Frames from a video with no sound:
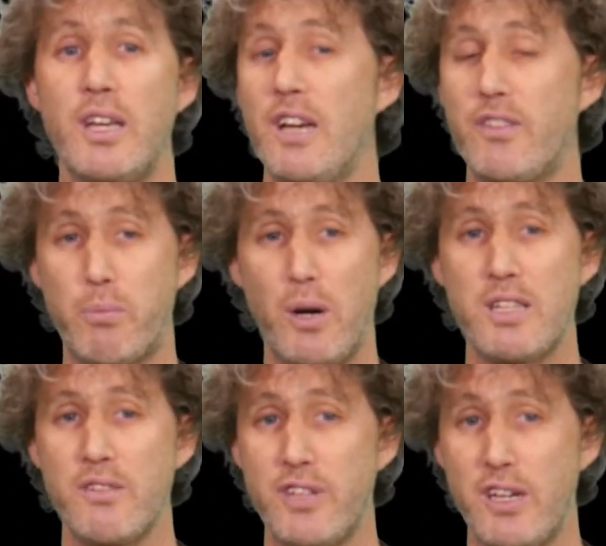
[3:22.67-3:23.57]
If the
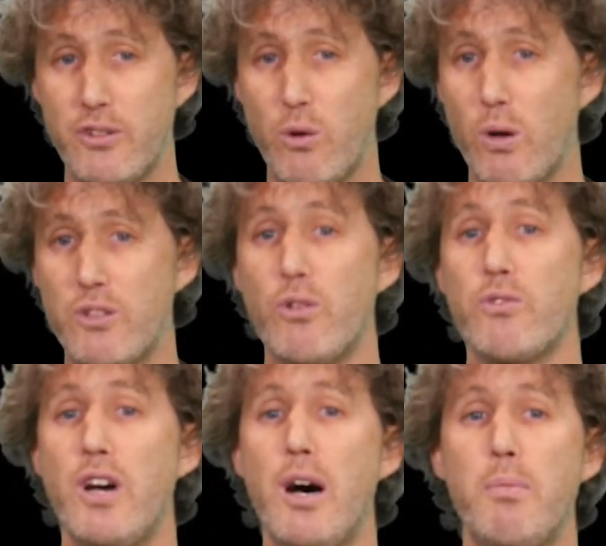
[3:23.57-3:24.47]
price of tennis courts goes
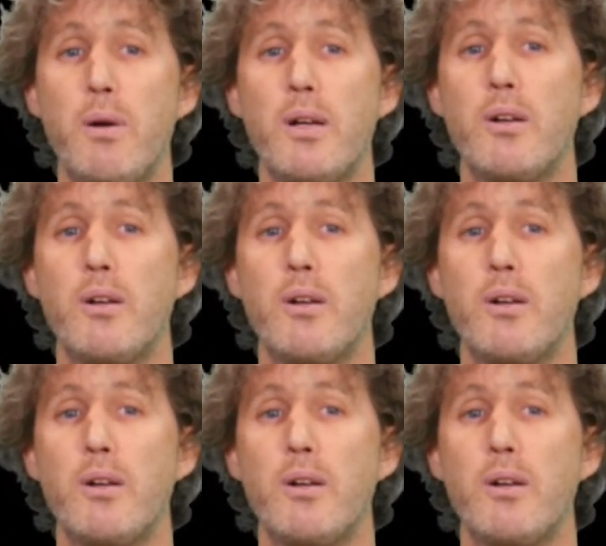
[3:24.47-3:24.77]
up,